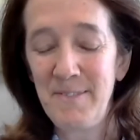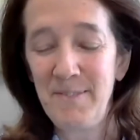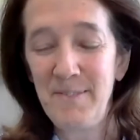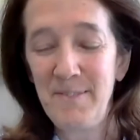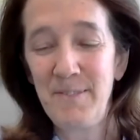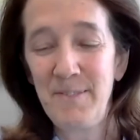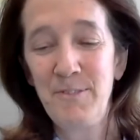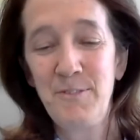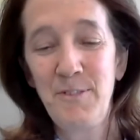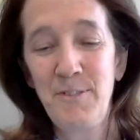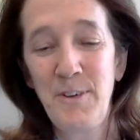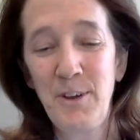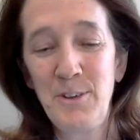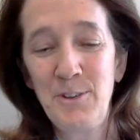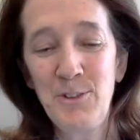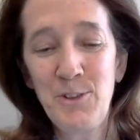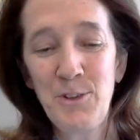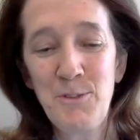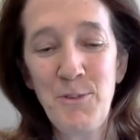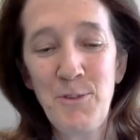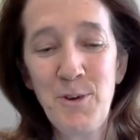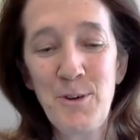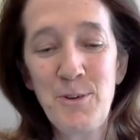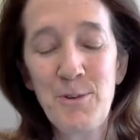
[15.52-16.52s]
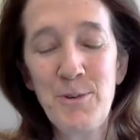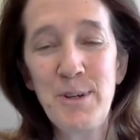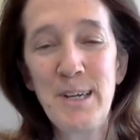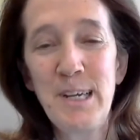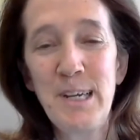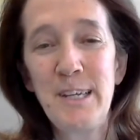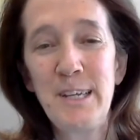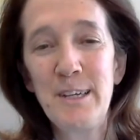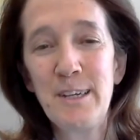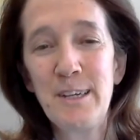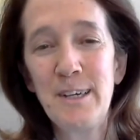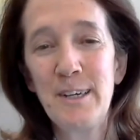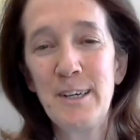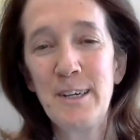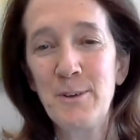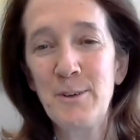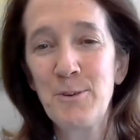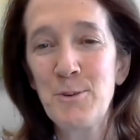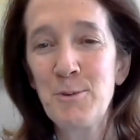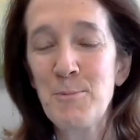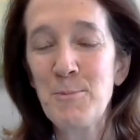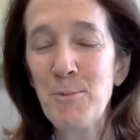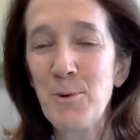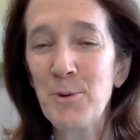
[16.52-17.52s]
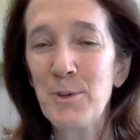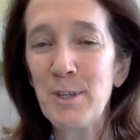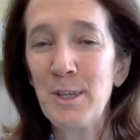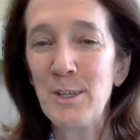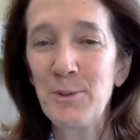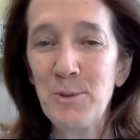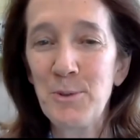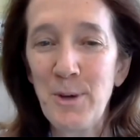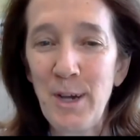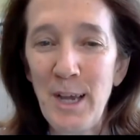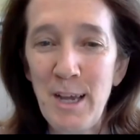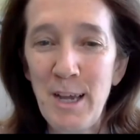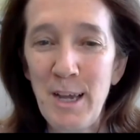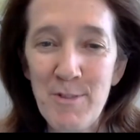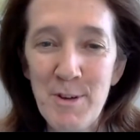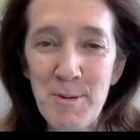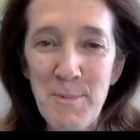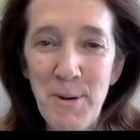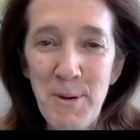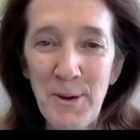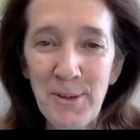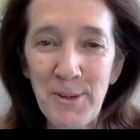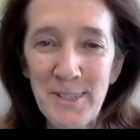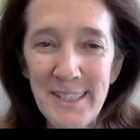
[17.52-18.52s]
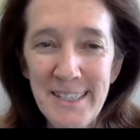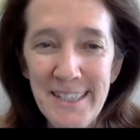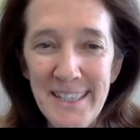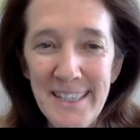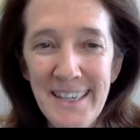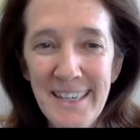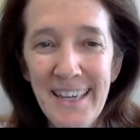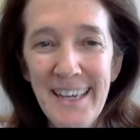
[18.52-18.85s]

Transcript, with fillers: first of all, really uh, good morning to everybody.